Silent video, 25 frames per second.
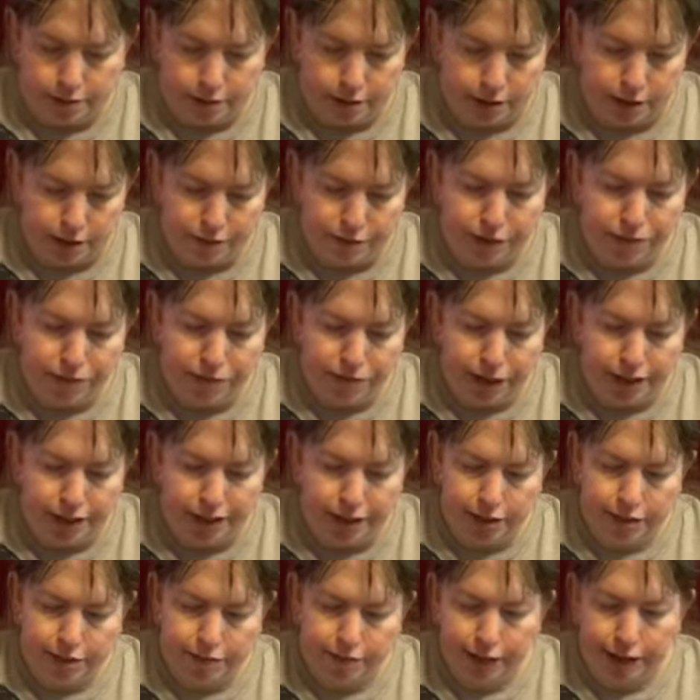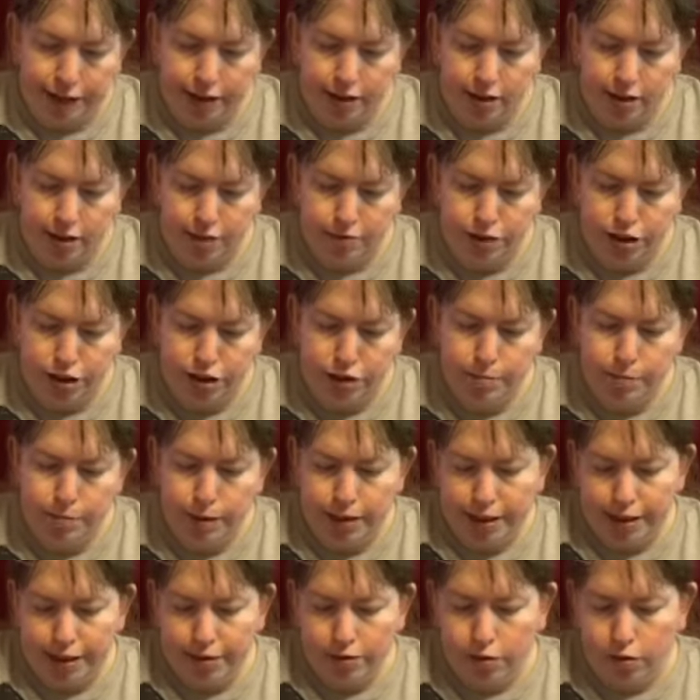If you find out fake stuff, do you bin
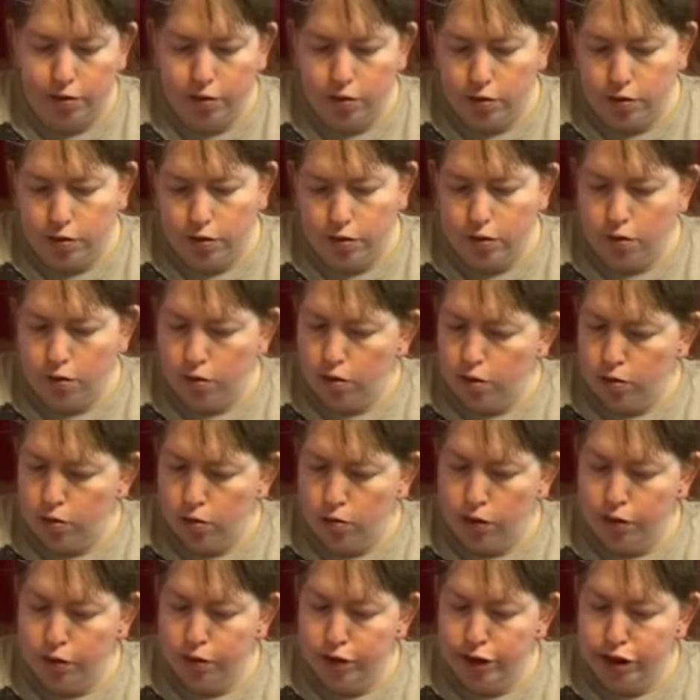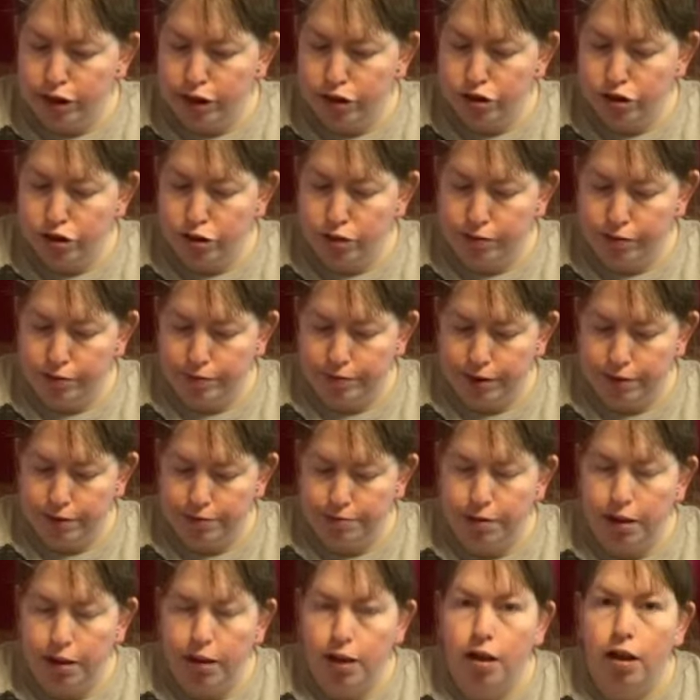it? Or what would you do with it?
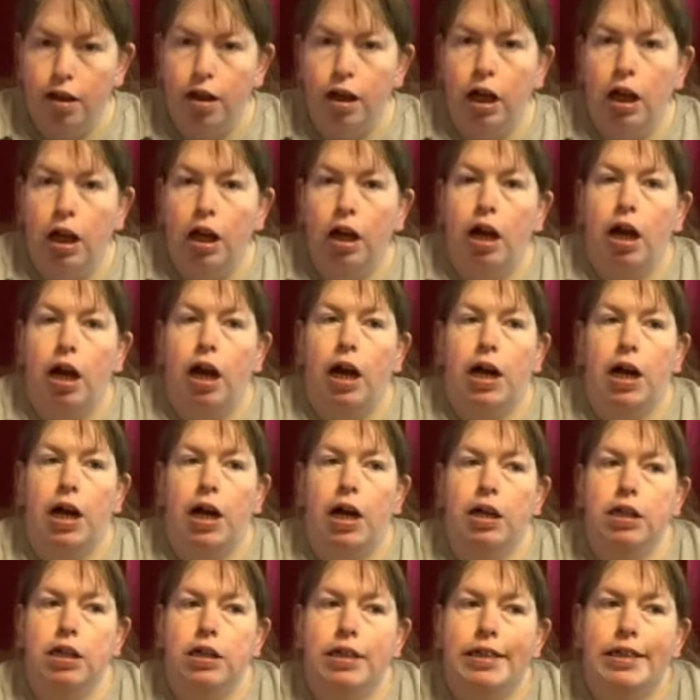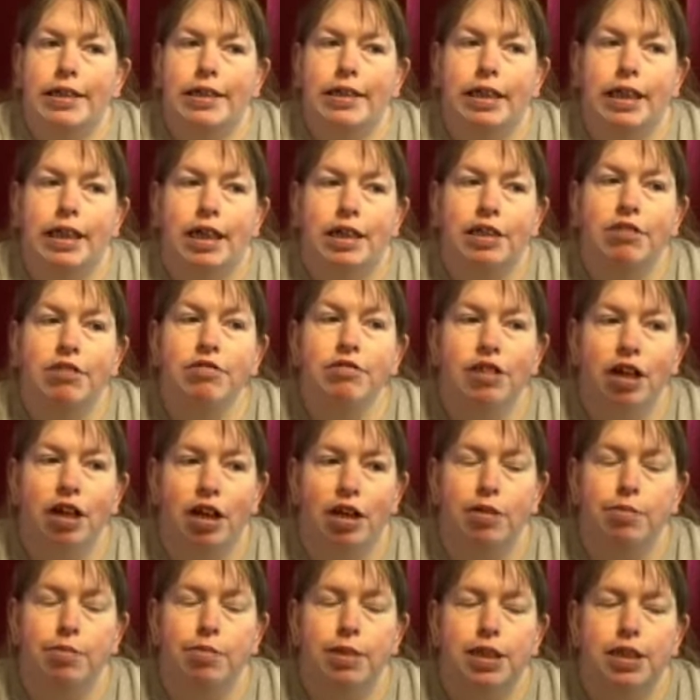I don't
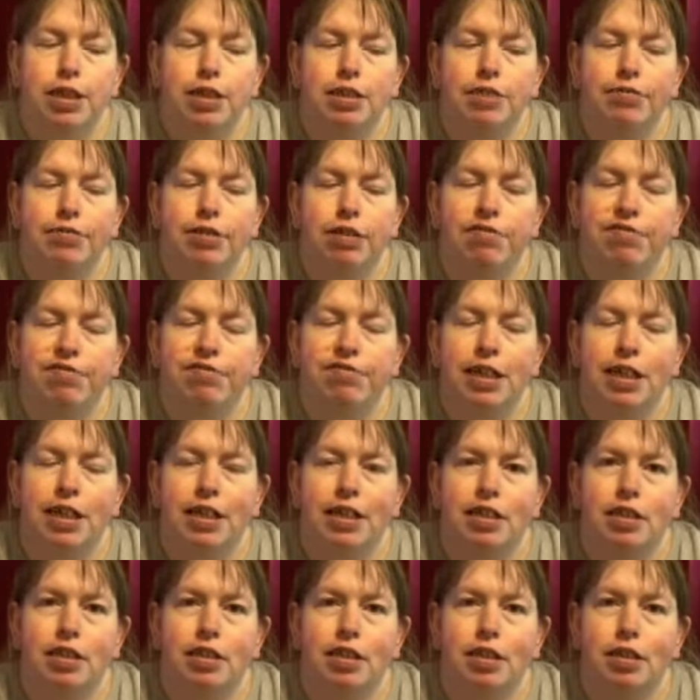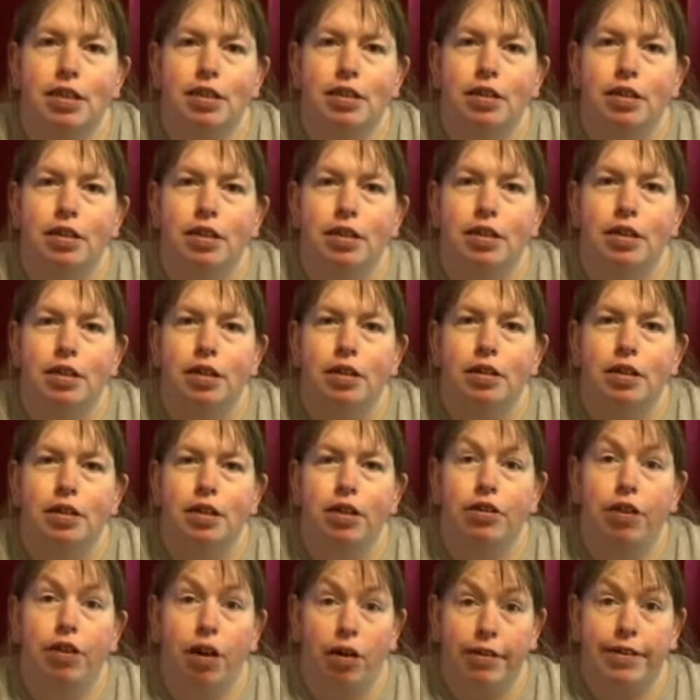know, because if it's fake, you
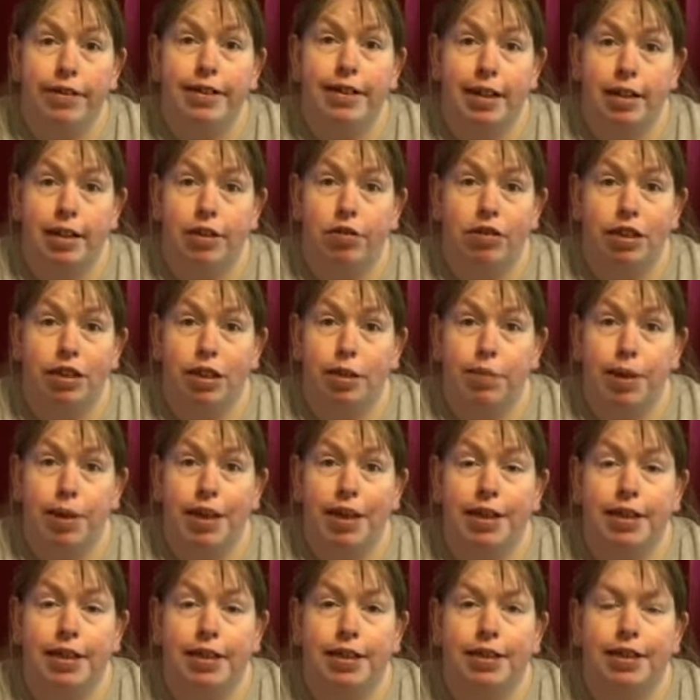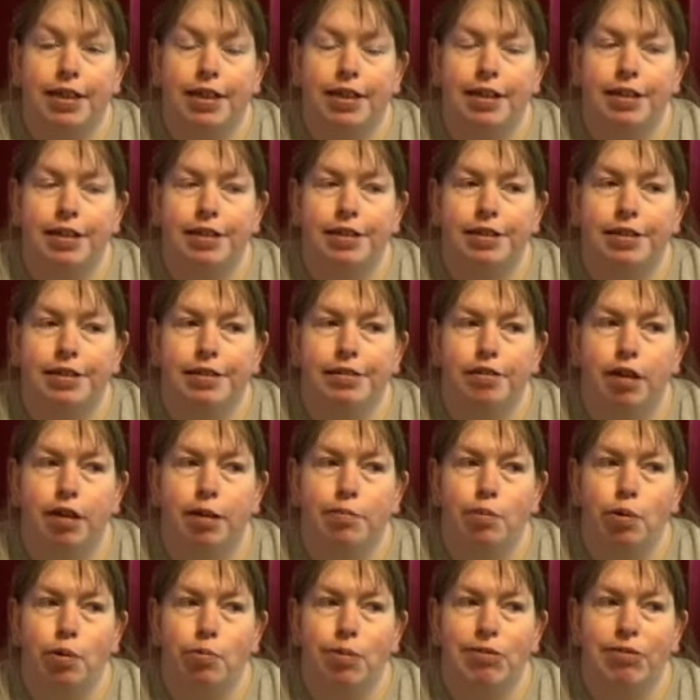can't sell it on eBay. So I
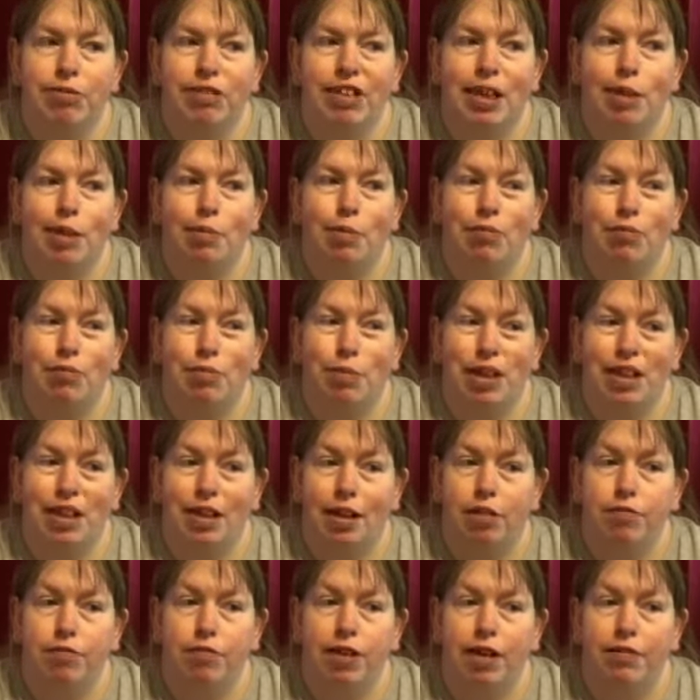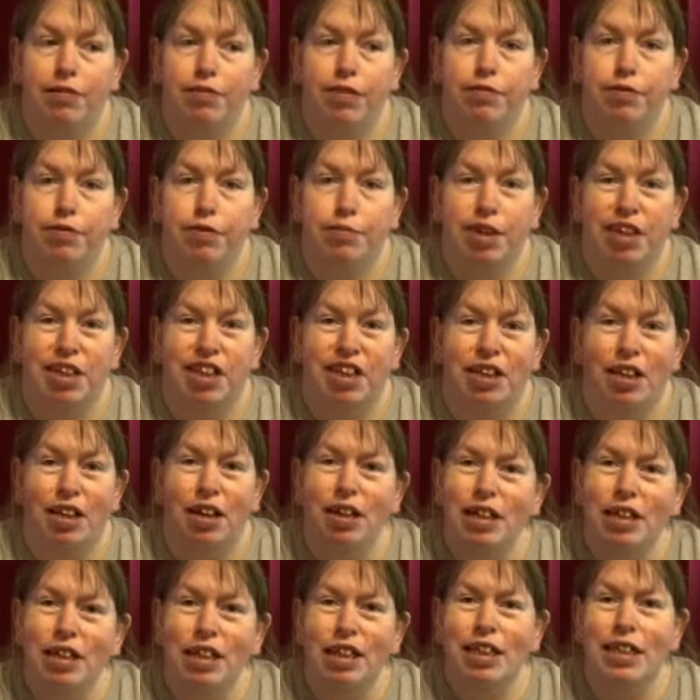probably would keep it for myself if it was my
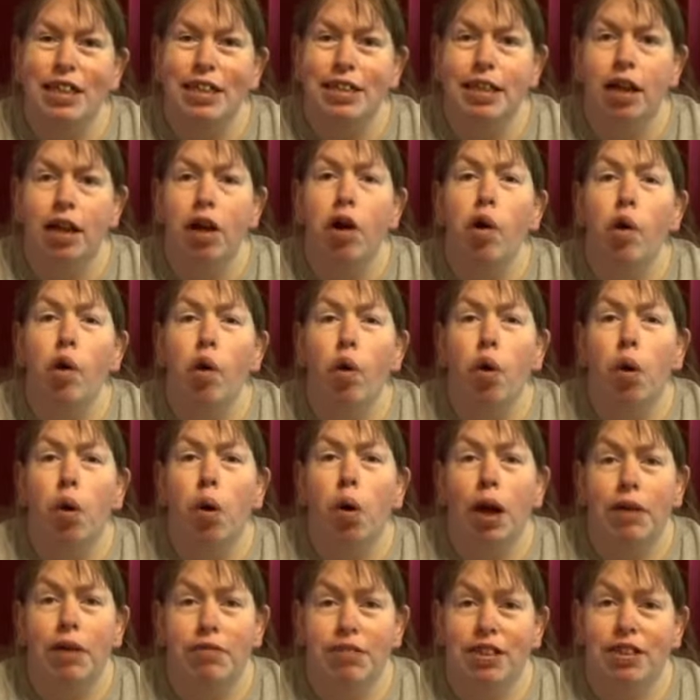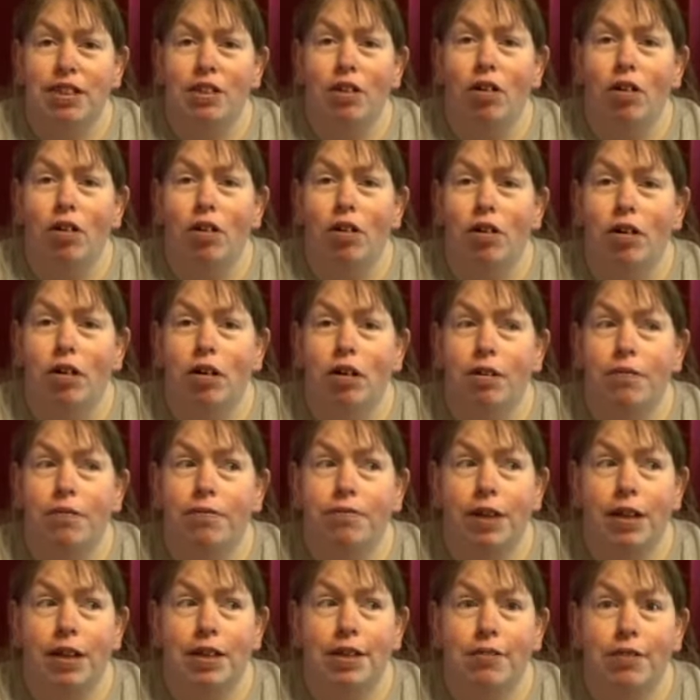size. If it's not,
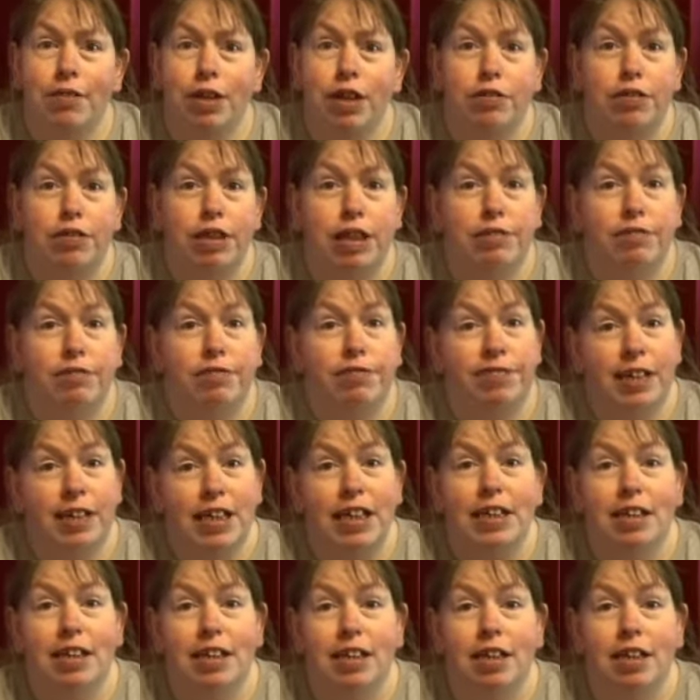find someone who would fit.